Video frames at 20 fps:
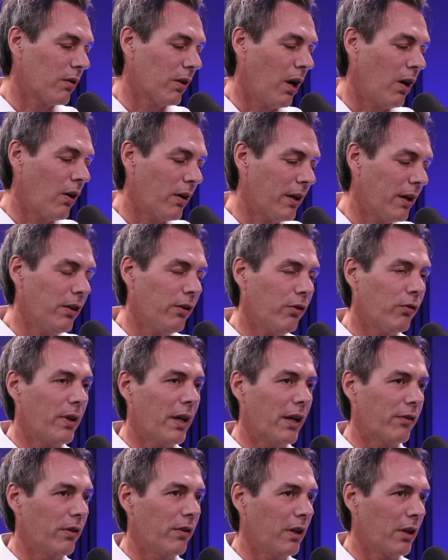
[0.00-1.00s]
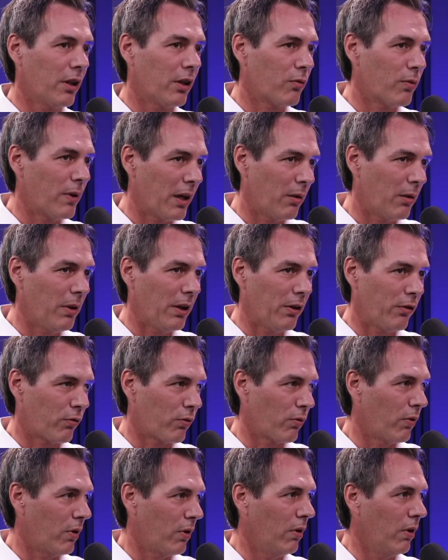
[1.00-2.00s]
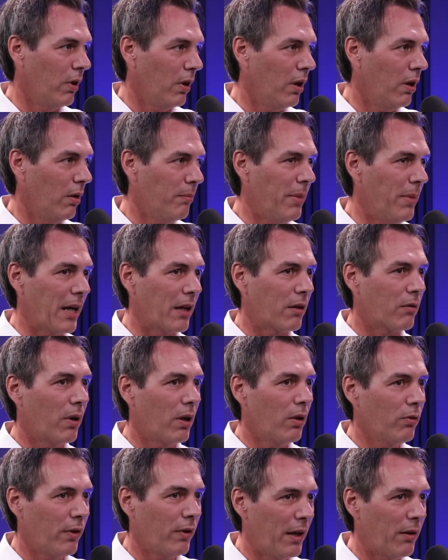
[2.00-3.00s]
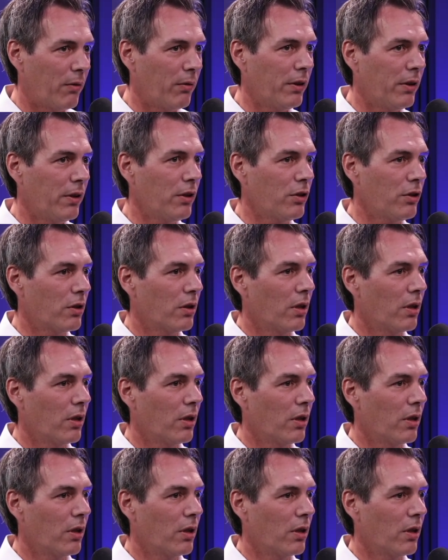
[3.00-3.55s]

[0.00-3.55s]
Our industry has an incredibly strong background, heritage.